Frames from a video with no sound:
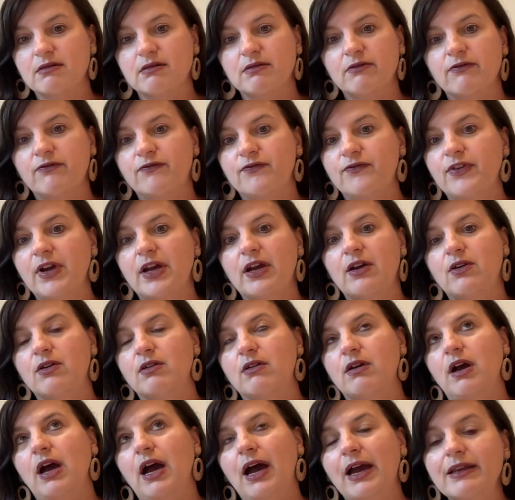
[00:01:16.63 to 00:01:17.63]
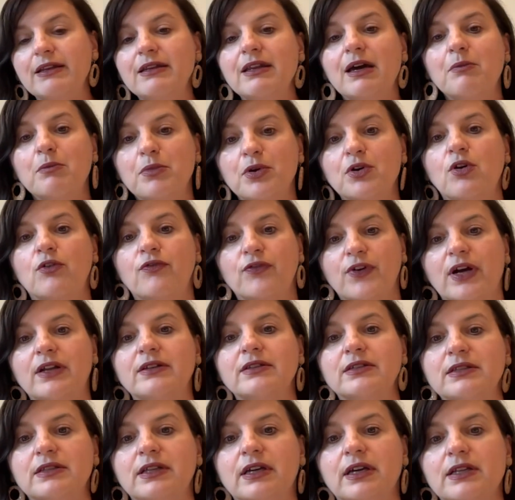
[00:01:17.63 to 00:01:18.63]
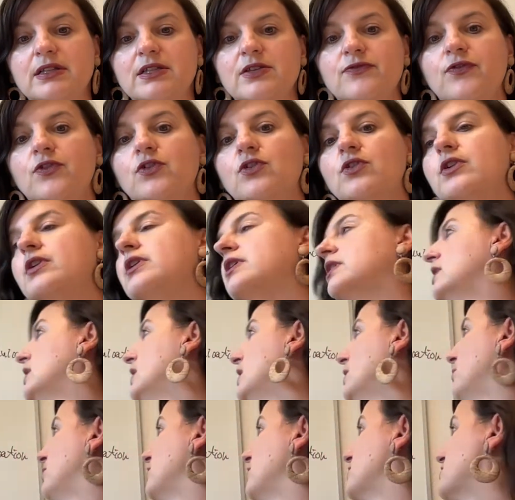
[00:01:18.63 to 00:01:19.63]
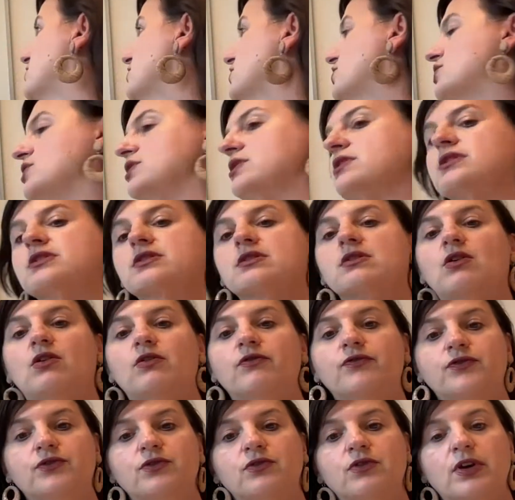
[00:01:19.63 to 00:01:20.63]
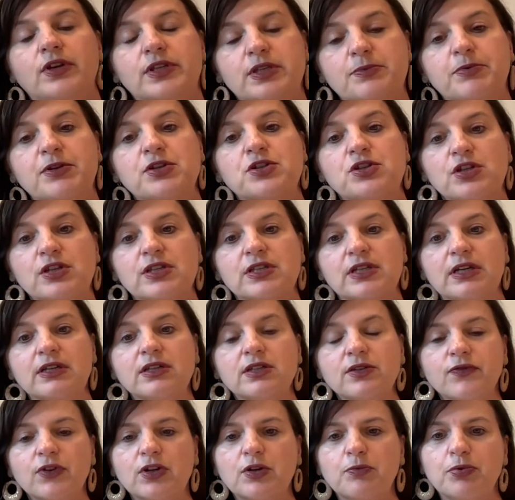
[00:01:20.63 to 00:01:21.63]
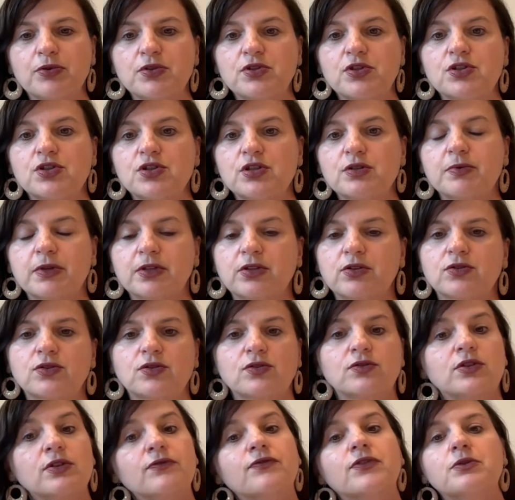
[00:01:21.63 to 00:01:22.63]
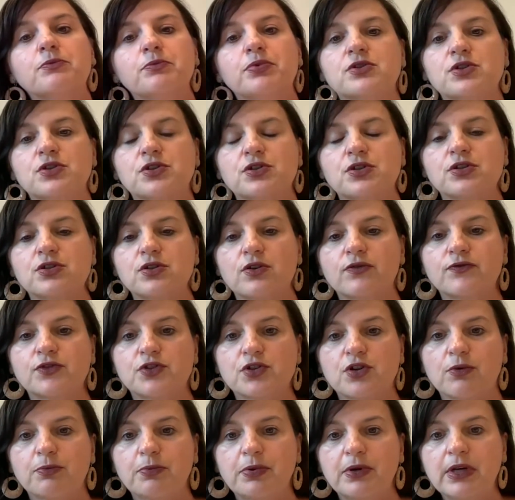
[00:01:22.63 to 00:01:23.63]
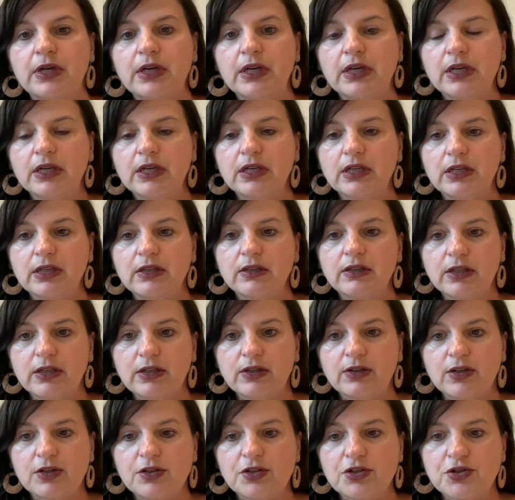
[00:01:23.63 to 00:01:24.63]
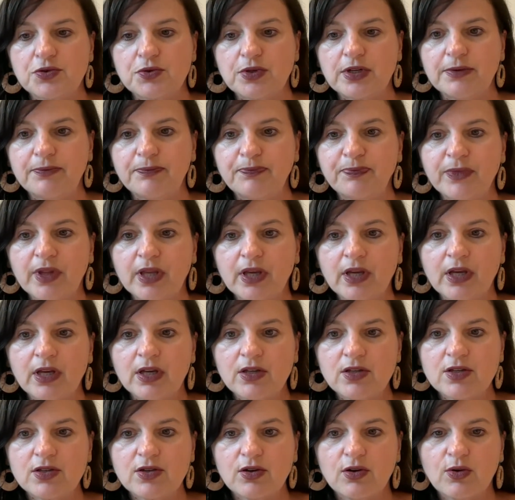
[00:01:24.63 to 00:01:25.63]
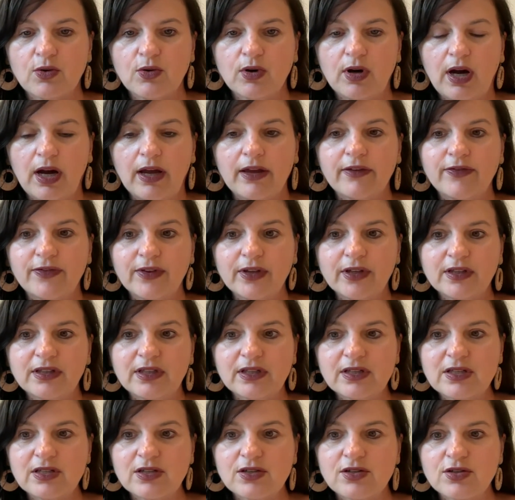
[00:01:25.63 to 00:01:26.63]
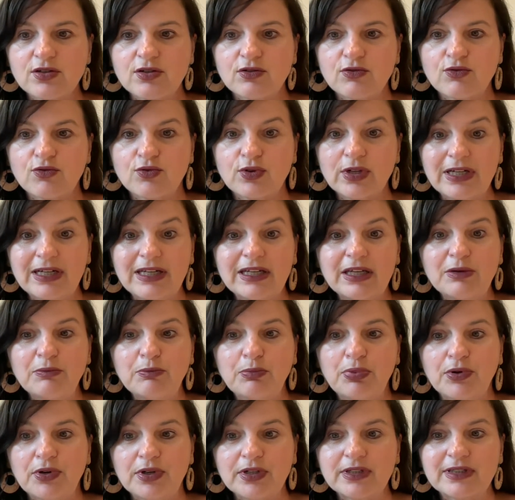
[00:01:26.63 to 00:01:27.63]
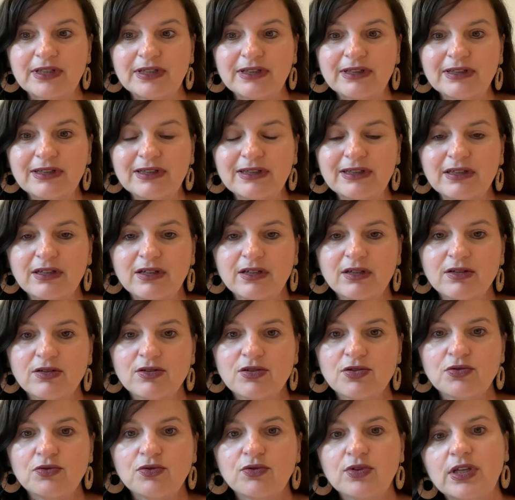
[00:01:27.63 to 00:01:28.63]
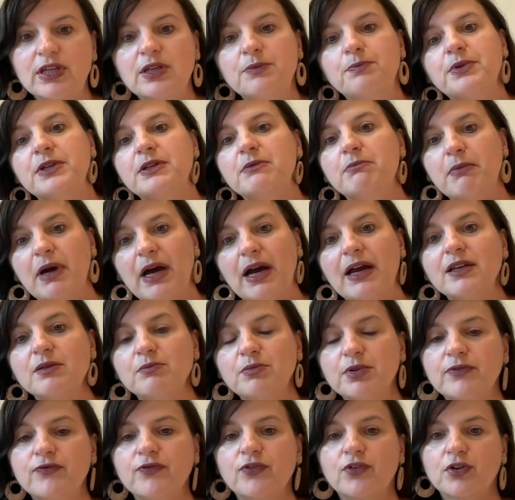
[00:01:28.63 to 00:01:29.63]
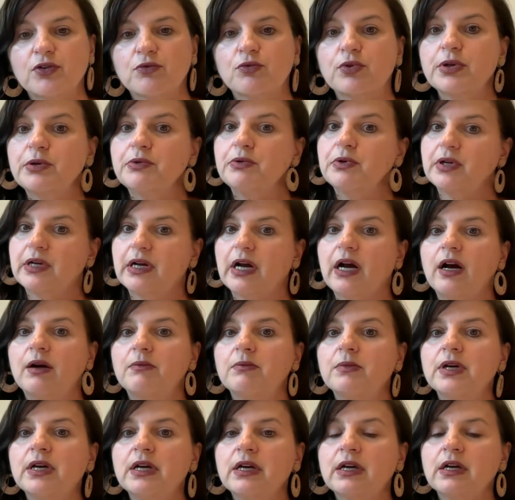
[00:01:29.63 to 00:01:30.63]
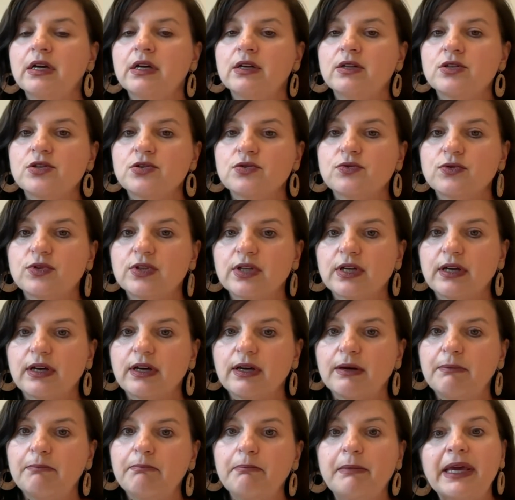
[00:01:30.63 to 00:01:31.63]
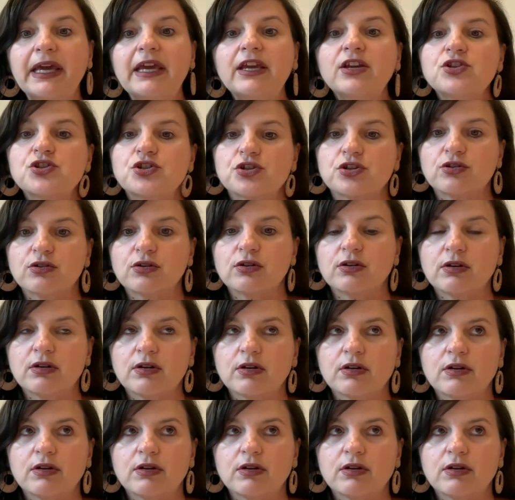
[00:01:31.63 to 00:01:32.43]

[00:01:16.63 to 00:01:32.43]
very high number of candidates for positions of especially scientific positions, but also different positions of job in industry. So I think this is really important to keep in mind before we will come to the major